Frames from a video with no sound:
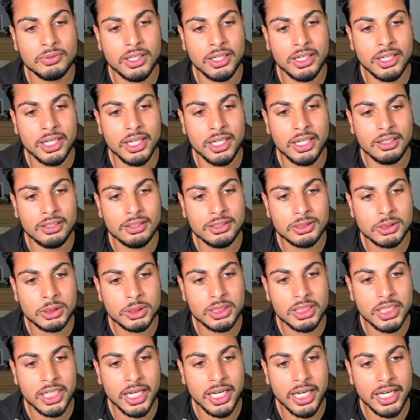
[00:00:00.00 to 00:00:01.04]
I
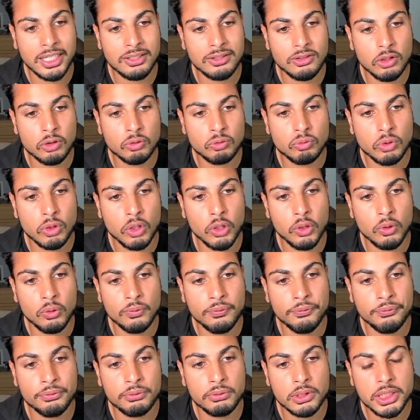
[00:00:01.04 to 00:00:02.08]
literally had a row of
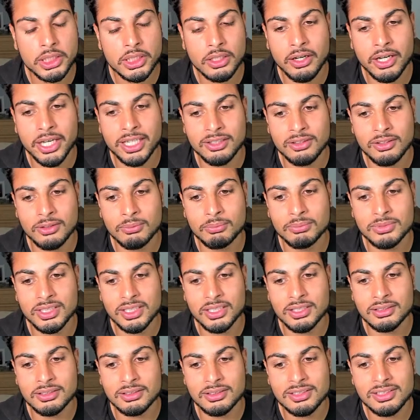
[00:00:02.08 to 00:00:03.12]
3 items
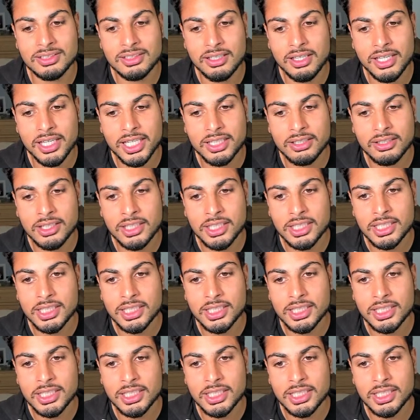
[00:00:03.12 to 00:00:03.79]
inside,